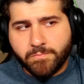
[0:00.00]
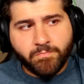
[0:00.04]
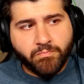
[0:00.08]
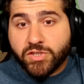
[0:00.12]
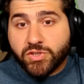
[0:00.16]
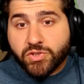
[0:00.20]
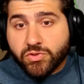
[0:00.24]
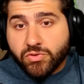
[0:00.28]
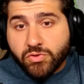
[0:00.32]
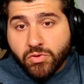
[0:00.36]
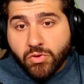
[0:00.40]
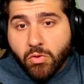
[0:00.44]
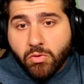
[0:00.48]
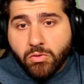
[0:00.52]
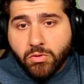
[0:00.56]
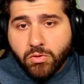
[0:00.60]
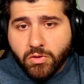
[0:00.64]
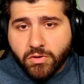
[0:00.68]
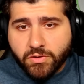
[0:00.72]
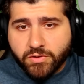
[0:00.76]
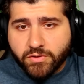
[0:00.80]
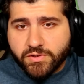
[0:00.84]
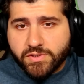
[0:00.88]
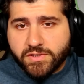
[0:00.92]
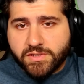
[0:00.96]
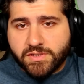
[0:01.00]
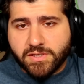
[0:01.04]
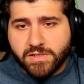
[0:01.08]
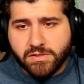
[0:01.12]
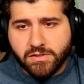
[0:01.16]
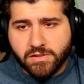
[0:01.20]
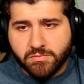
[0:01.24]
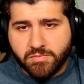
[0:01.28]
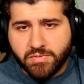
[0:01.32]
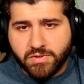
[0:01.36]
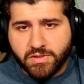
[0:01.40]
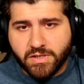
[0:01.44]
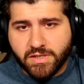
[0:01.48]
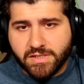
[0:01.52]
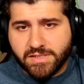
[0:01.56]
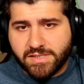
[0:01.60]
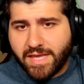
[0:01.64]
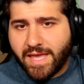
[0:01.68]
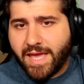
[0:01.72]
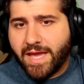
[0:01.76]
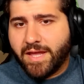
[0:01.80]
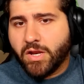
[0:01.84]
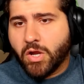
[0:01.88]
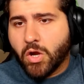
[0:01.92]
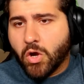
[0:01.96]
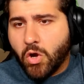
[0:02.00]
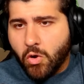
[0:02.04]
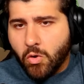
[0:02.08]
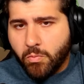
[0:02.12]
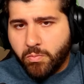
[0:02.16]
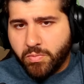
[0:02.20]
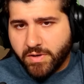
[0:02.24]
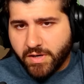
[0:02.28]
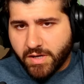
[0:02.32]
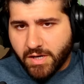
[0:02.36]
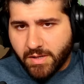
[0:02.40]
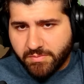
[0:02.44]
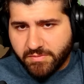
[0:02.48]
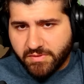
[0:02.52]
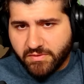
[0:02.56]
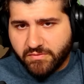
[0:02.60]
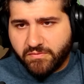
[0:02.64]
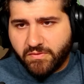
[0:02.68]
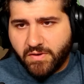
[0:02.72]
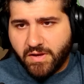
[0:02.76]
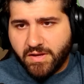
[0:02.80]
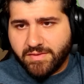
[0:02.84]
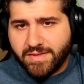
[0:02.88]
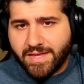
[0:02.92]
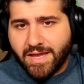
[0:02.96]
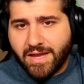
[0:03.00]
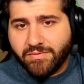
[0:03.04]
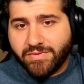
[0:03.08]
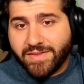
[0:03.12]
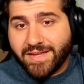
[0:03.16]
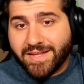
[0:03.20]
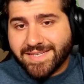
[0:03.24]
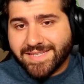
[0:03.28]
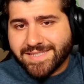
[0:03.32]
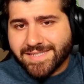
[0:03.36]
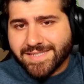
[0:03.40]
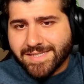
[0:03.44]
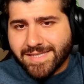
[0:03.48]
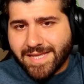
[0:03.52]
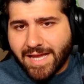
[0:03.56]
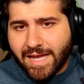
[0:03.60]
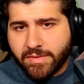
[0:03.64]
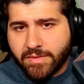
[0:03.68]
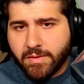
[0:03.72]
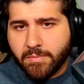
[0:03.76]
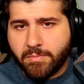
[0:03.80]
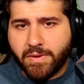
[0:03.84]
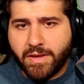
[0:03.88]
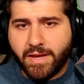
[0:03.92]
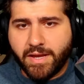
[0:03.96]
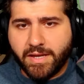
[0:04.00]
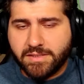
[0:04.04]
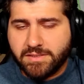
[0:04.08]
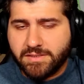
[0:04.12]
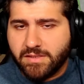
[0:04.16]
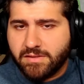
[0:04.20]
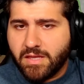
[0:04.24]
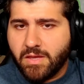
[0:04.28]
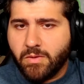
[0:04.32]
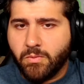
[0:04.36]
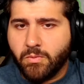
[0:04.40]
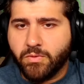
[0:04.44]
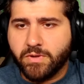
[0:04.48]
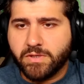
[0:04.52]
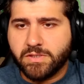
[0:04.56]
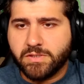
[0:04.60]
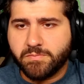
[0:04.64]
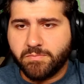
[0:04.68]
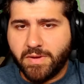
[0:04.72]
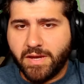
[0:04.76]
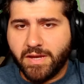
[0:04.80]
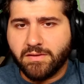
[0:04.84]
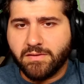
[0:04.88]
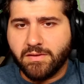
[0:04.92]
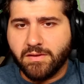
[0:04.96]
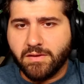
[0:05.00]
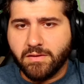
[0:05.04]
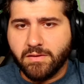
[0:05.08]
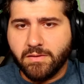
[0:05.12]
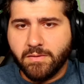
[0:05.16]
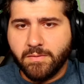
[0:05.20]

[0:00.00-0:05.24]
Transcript: It's no longer sealed because they had to open it up to find out that it's not the packs that they were expecting.